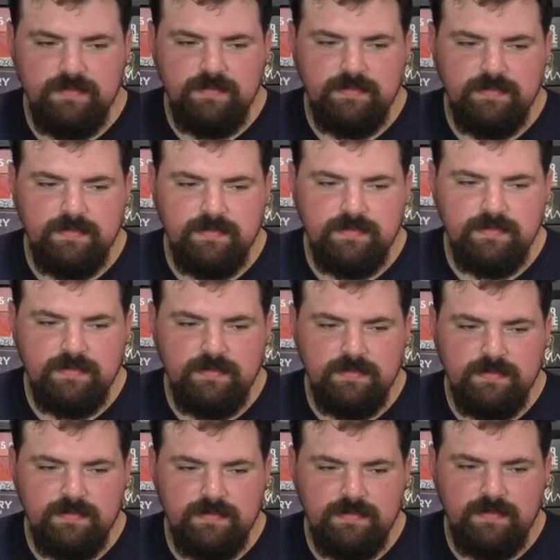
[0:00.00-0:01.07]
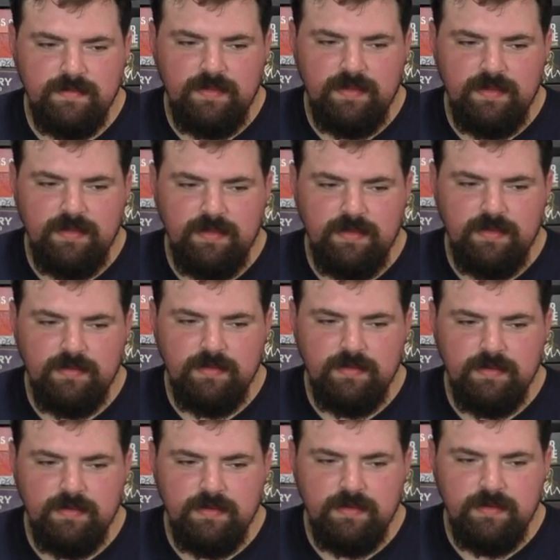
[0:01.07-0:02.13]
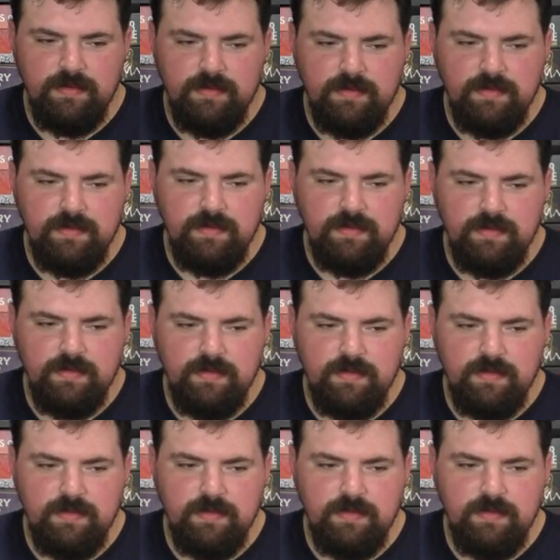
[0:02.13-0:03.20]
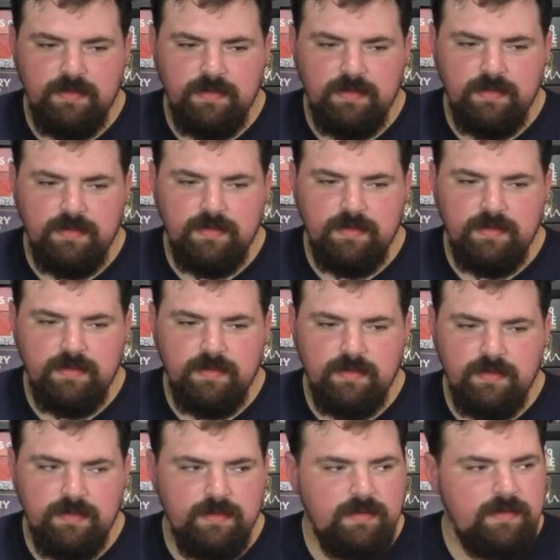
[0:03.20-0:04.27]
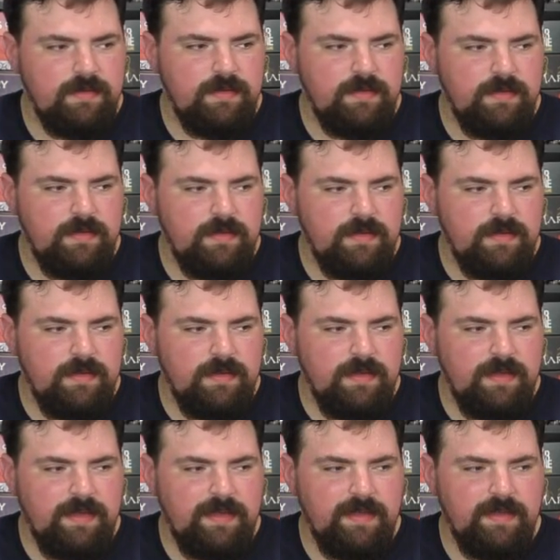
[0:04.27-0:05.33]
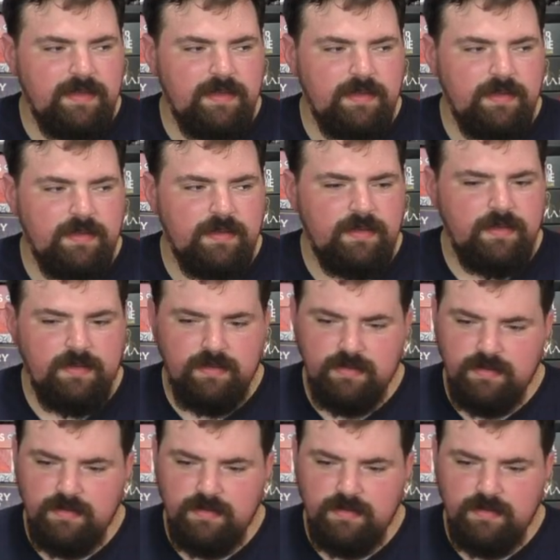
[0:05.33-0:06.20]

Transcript: (not speaking)